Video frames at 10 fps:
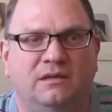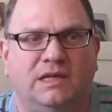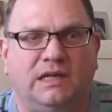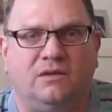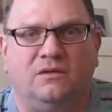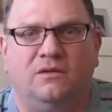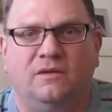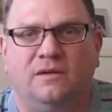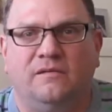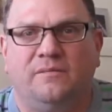and
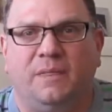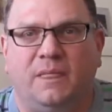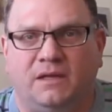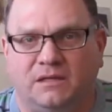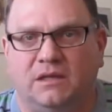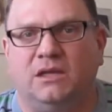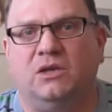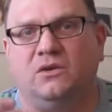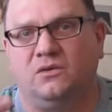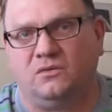next thing you
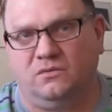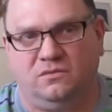know,